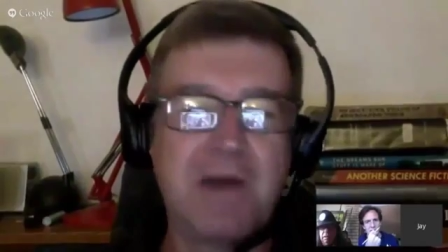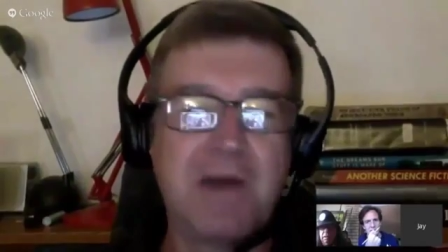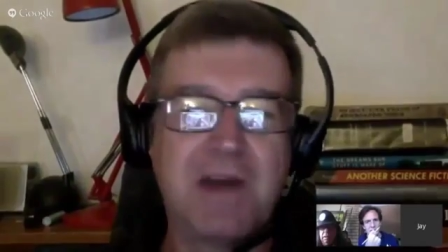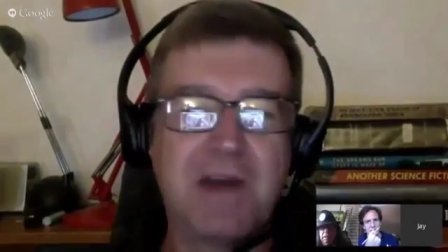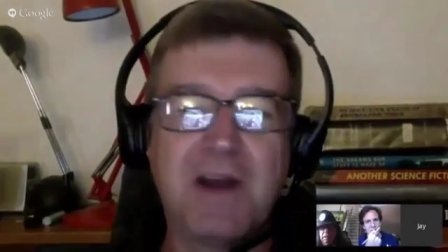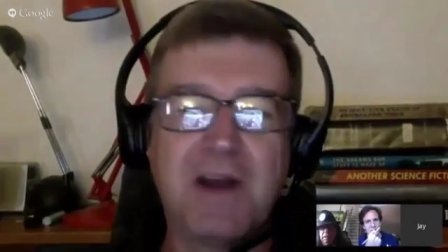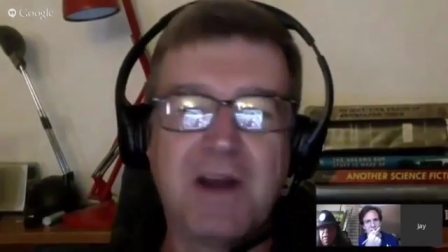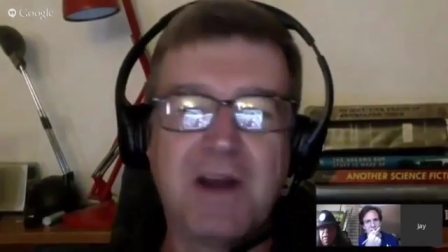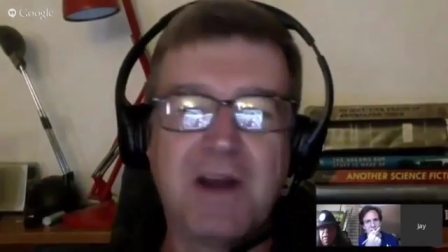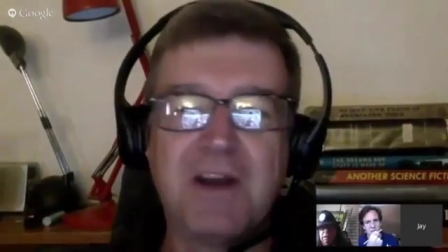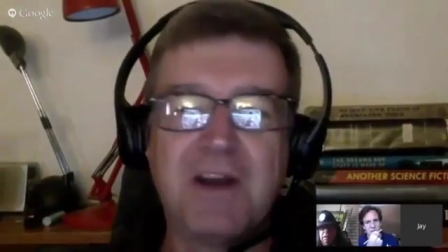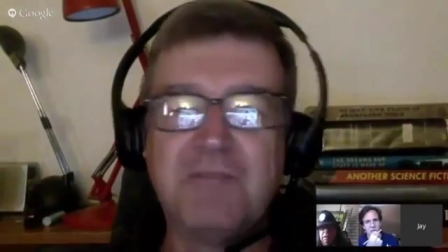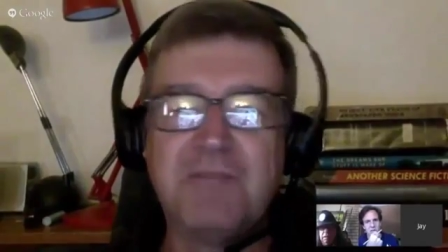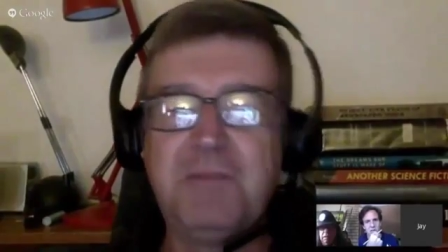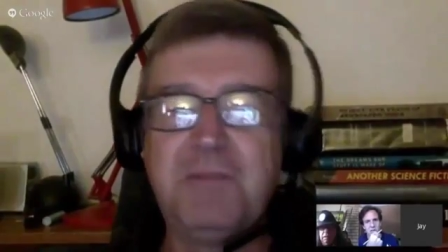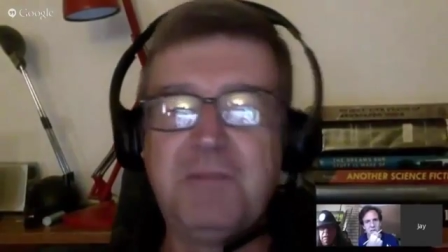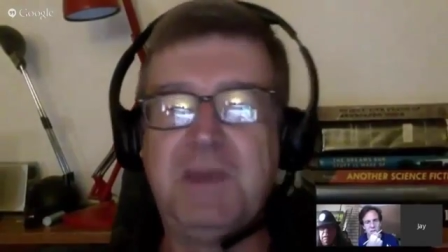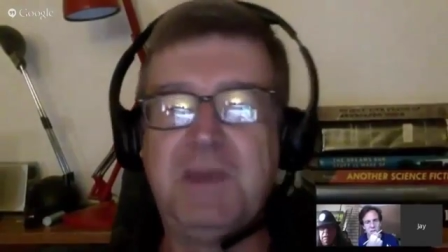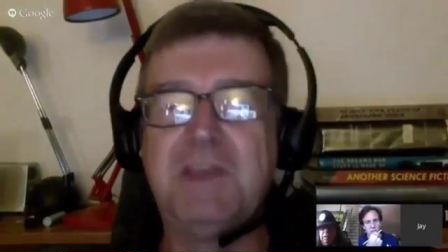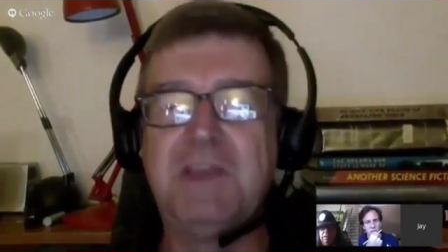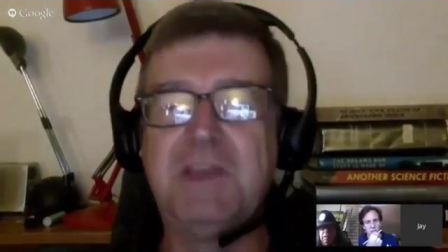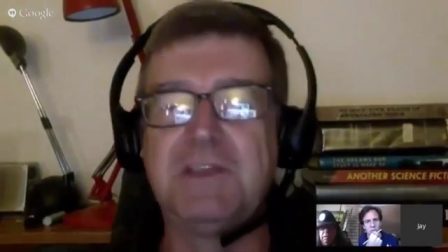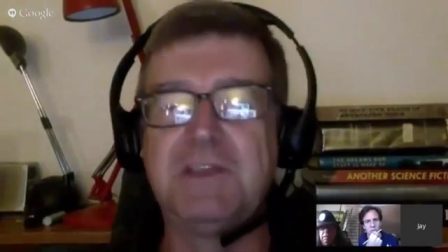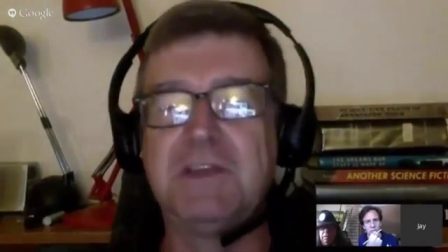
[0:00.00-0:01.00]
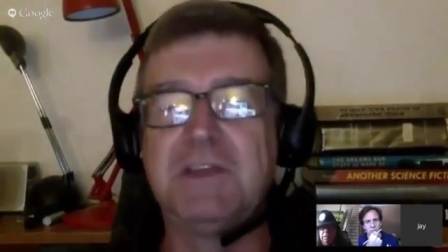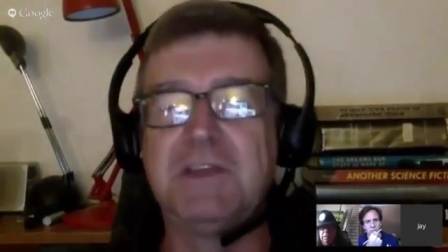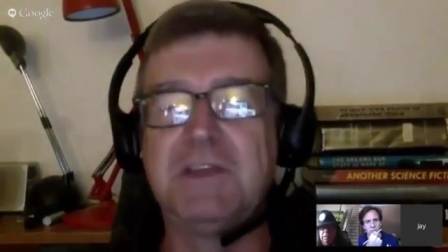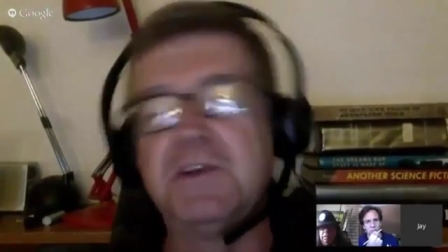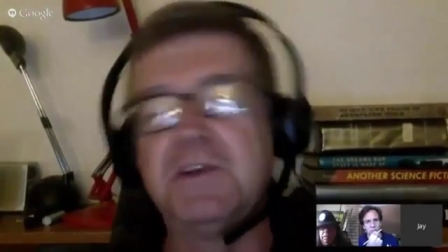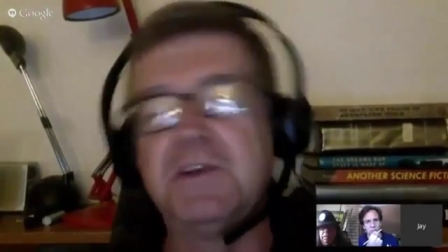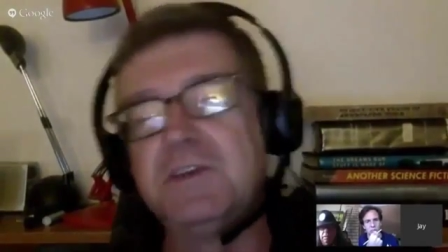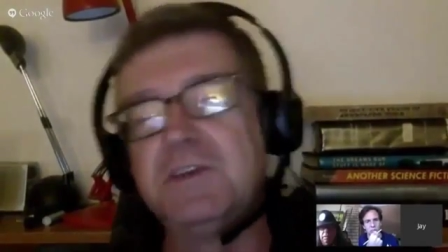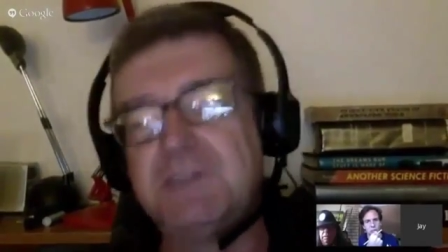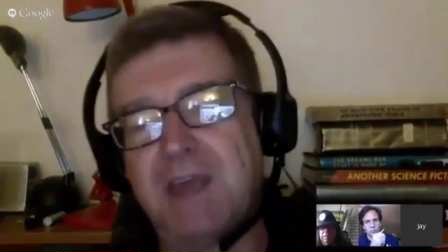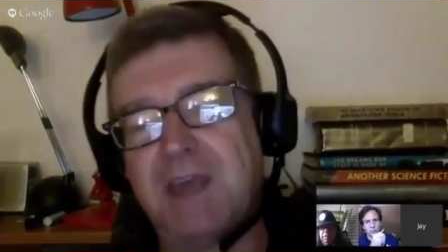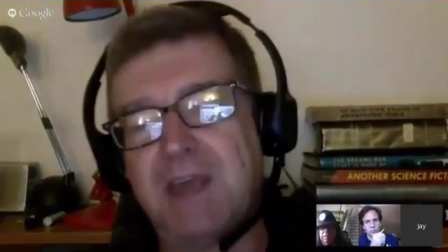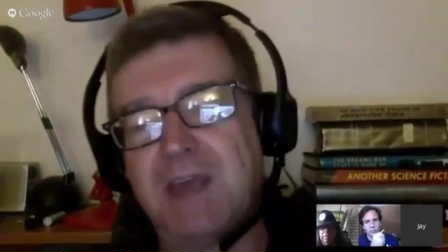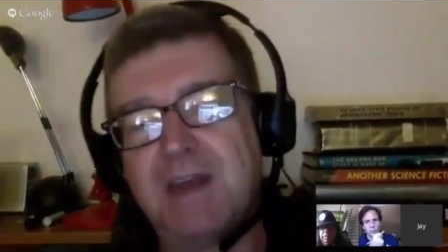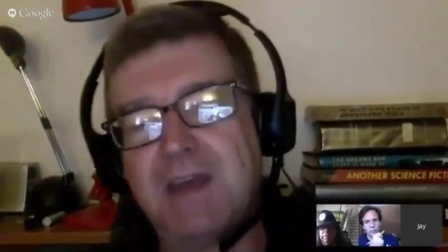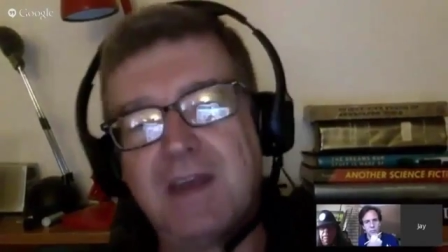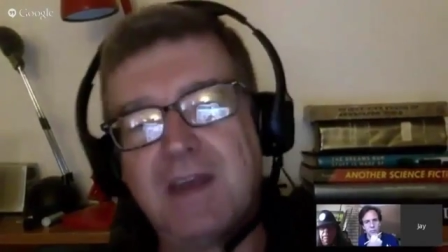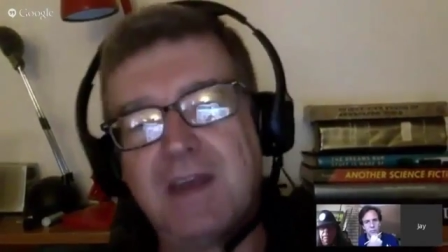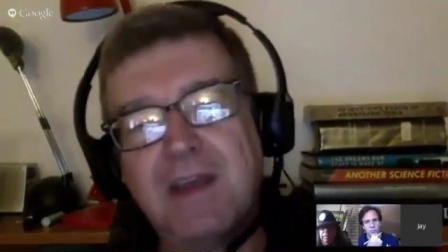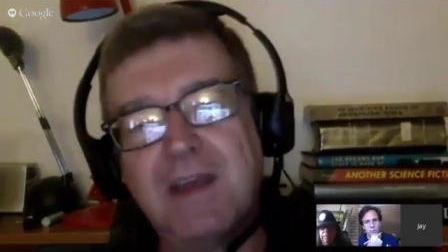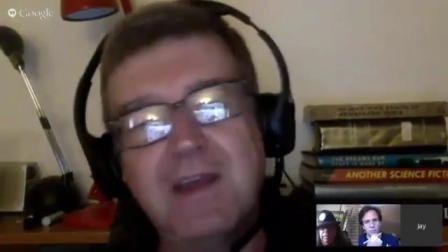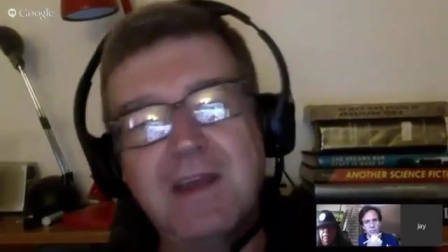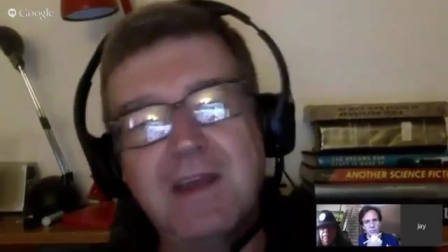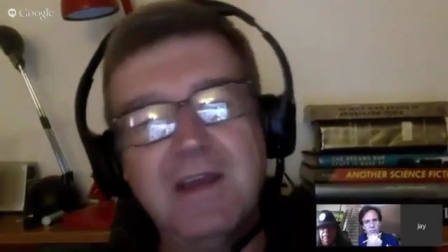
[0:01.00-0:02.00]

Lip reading: an era of peace and understanding.